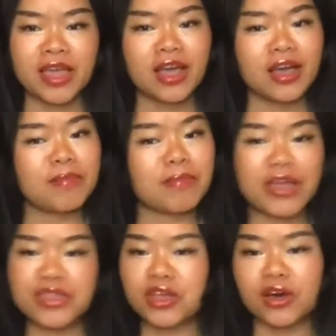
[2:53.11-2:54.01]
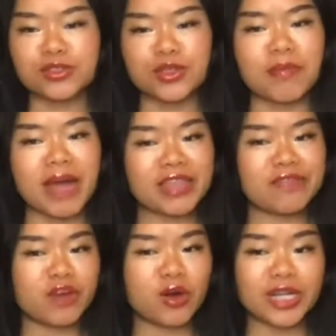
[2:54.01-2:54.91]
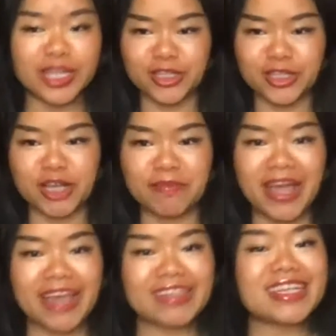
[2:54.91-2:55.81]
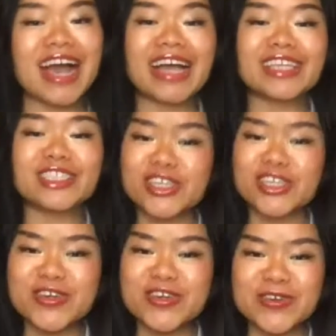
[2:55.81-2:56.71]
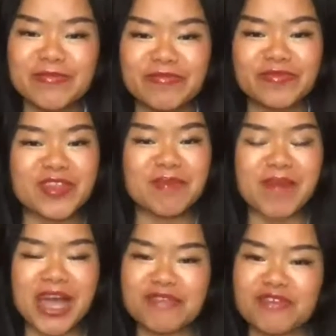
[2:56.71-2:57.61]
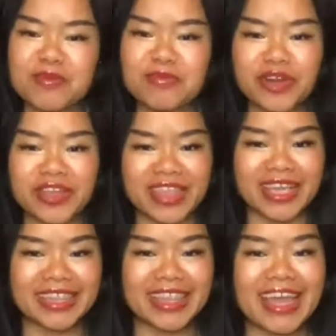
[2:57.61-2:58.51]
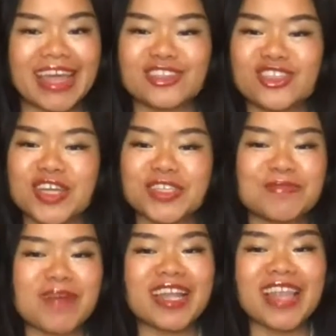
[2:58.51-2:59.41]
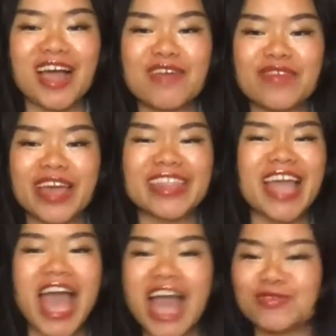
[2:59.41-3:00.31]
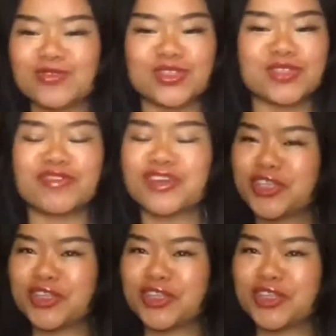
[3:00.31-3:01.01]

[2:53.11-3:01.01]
my thoughts on mindful leadership and guide you the mindful breathing that has changed my life and hundreds of leaders'